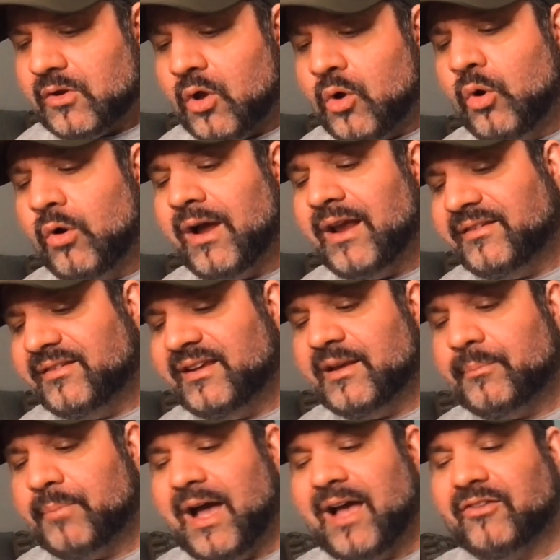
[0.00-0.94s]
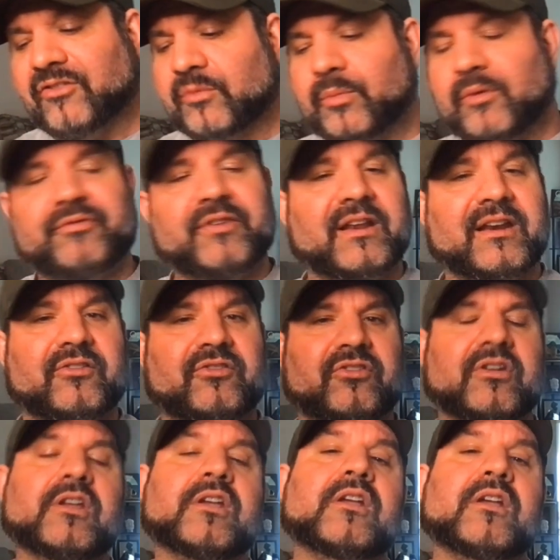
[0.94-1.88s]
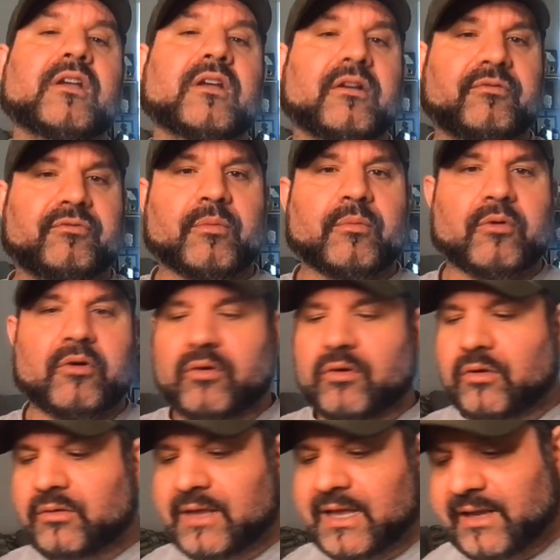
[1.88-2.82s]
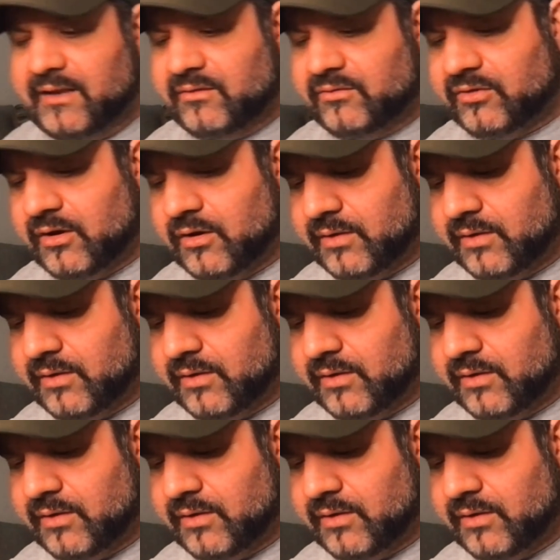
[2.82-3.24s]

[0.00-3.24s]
Or I see a possible finish for Morono late. So